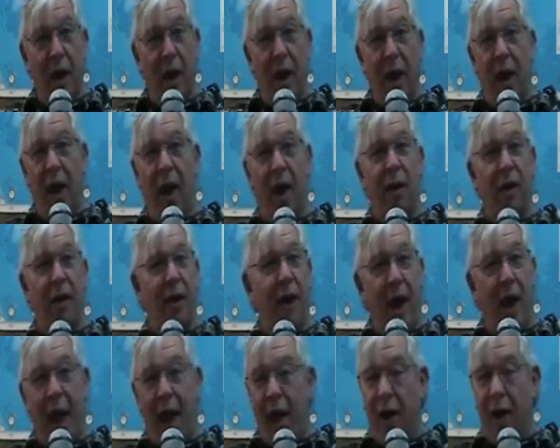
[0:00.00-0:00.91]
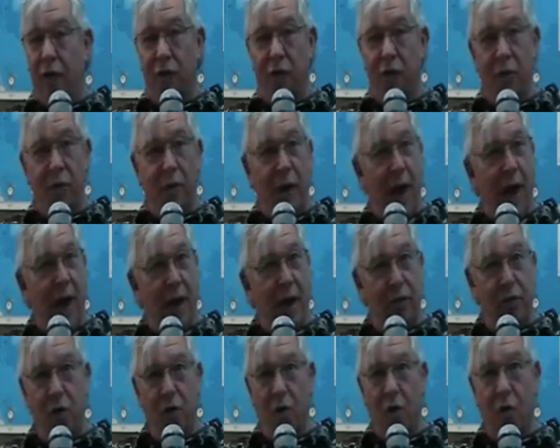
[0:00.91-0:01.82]
and
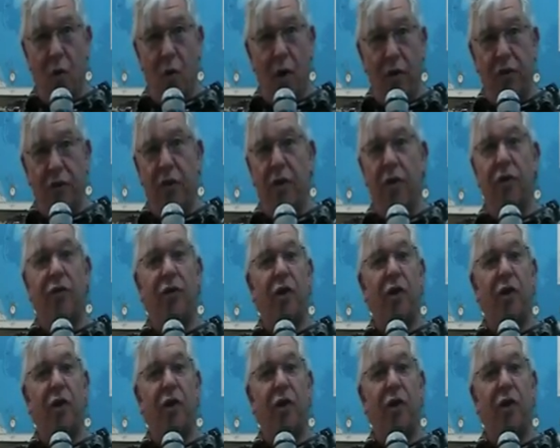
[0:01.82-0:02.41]
ask your questions,